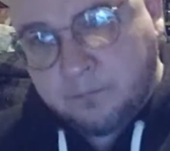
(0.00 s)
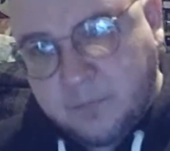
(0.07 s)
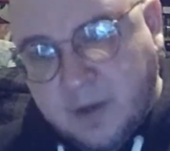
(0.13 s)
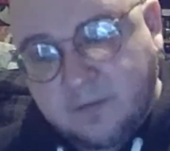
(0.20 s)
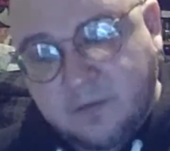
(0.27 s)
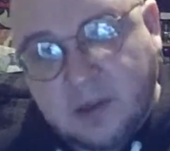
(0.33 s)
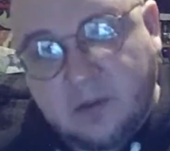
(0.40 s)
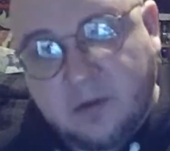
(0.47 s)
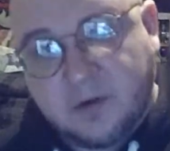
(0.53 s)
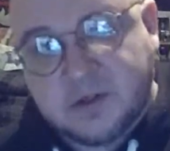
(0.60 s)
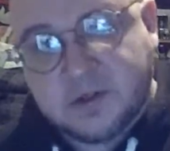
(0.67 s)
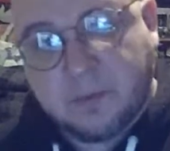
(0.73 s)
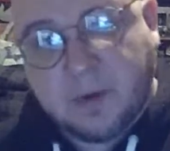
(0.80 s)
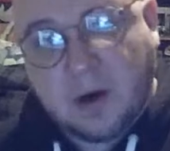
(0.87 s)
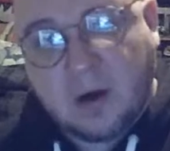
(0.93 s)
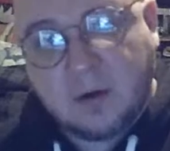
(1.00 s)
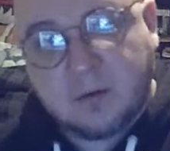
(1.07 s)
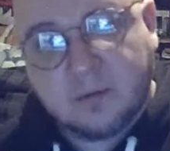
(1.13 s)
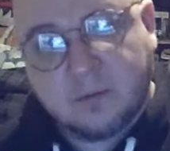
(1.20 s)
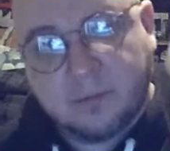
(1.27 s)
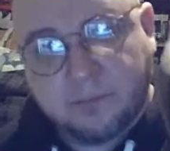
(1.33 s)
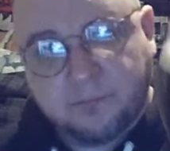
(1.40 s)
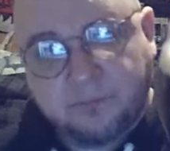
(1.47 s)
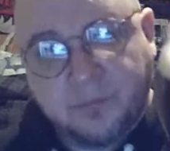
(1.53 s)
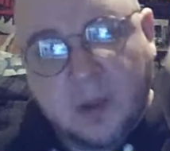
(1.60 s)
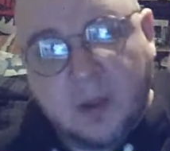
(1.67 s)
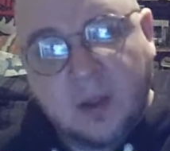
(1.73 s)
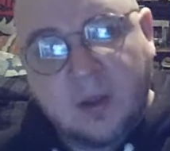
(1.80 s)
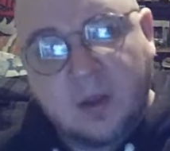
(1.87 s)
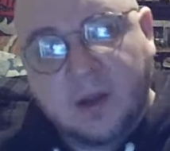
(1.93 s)
Definitely looks the part.
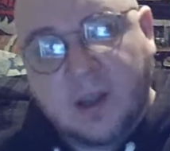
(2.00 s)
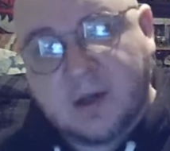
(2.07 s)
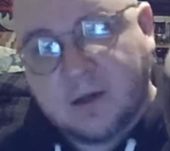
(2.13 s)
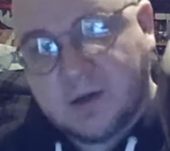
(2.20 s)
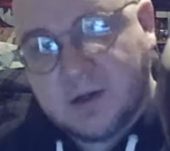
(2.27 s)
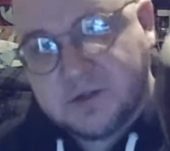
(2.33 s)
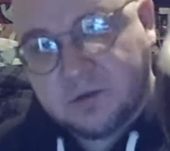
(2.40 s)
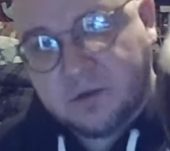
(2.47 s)
Again, a nice